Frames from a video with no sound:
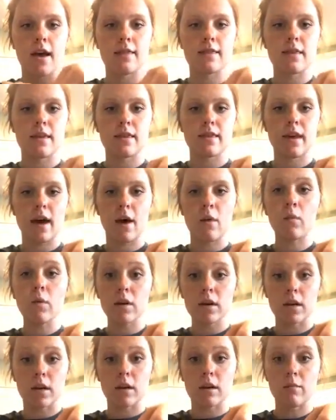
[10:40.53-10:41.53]
And then that
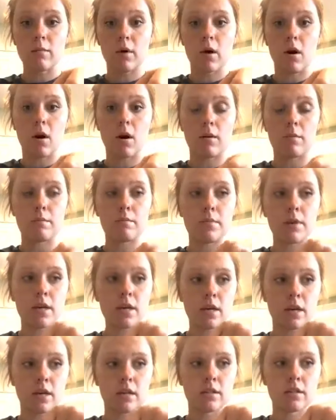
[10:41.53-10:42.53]
will keep our
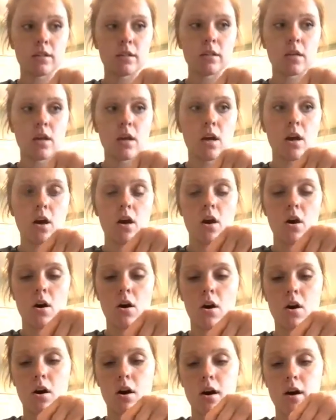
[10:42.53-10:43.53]
beads
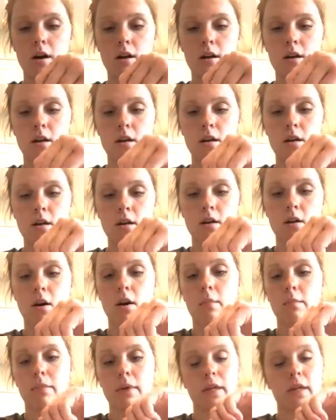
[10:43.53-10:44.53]
on,
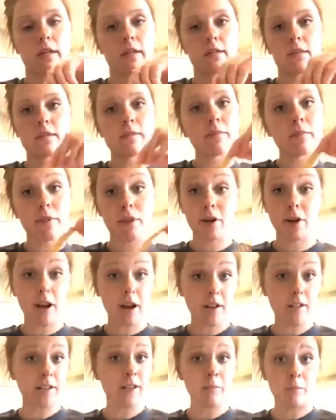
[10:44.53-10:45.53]
they're
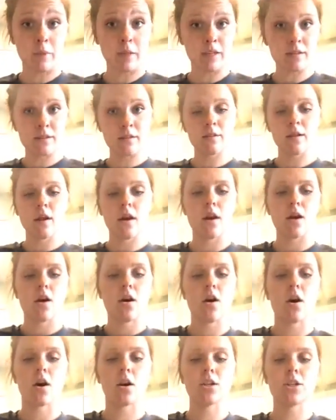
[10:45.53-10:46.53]
kind of like beads,
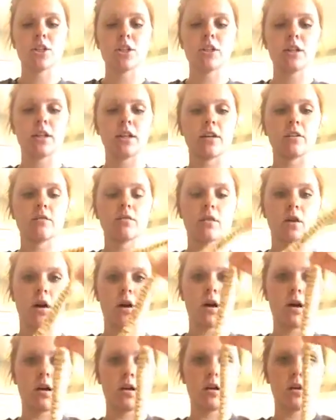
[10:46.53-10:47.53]
our Cheerios
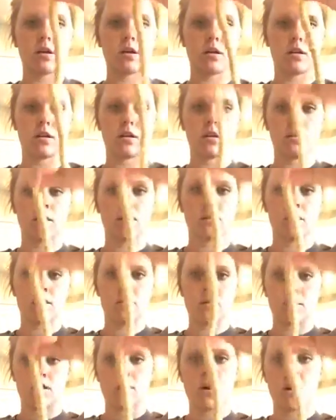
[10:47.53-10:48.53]
on
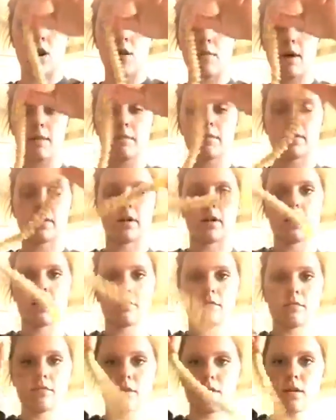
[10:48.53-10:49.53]
our pipe cleaner,
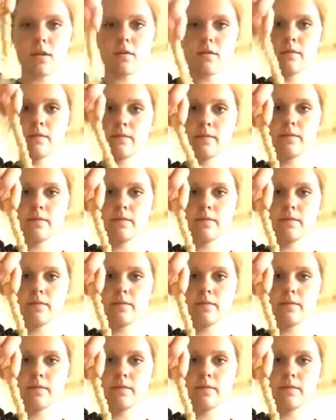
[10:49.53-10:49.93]
see?